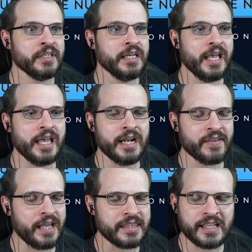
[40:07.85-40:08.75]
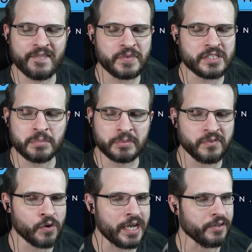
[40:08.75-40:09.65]
And I think I've mentioned it before.
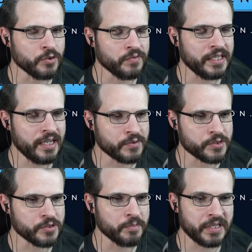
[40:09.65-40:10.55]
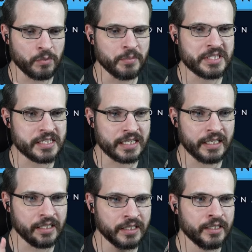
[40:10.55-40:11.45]
I don't know if I have for sure, but I will mention it again.